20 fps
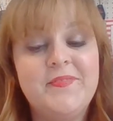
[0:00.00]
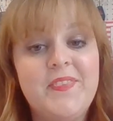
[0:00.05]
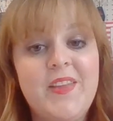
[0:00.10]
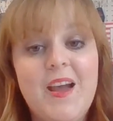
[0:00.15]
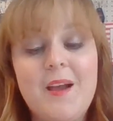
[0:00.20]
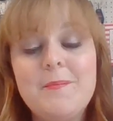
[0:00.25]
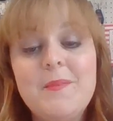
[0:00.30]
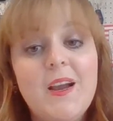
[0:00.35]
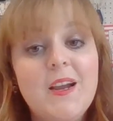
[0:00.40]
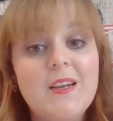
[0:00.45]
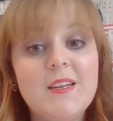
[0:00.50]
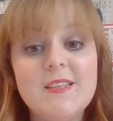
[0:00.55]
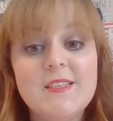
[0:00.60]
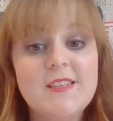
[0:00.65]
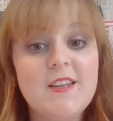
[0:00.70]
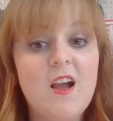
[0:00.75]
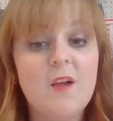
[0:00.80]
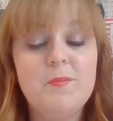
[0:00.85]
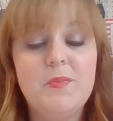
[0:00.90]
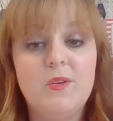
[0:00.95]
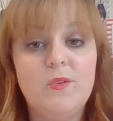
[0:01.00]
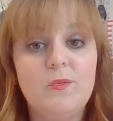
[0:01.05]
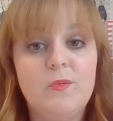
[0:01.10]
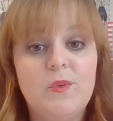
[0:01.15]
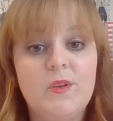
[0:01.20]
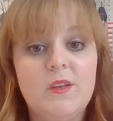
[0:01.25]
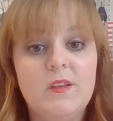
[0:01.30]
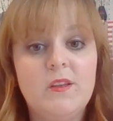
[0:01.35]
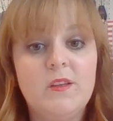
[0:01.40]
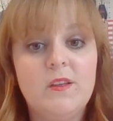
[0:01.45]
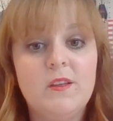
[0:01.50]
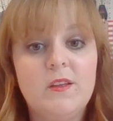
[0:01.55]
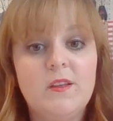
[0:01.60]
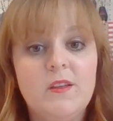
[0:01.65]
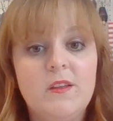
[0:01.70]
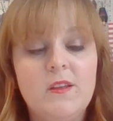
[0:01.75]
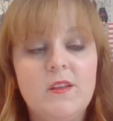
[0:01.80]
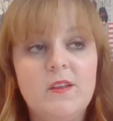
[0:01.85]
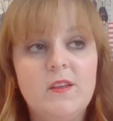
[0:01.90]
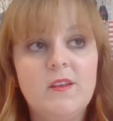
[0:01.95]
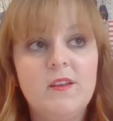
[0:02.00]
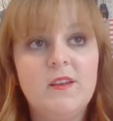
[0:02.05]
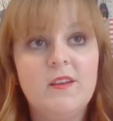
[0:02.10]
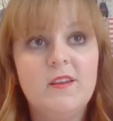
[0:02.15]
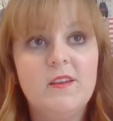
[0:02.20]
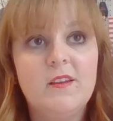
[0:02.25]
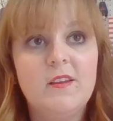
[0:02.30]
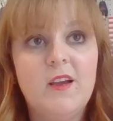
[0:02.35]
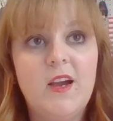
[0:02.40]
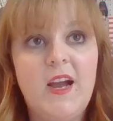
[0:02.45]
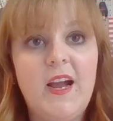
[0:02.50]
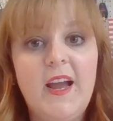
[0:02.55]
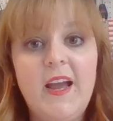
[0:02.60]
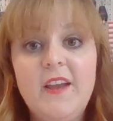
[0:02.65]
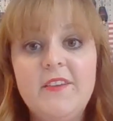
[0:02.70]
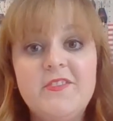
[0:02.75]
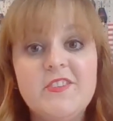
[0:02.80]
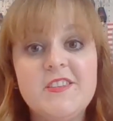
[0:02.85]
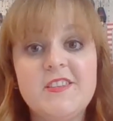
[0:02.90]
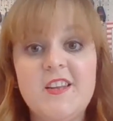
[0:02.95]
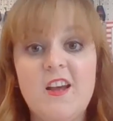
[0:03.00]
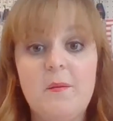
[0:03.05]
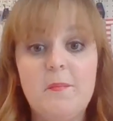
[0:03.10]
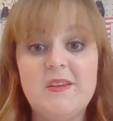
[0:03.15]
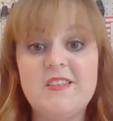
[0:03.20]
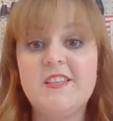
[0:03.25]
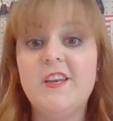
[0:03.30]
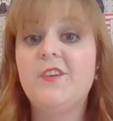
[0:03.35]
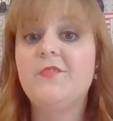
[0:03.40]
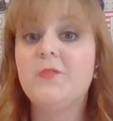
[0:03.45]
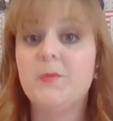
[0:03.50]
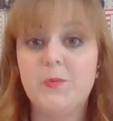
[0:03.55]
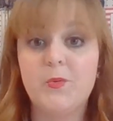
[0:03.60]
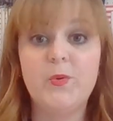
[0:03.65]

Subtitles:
I'm not going to stop you. I have to stop myself from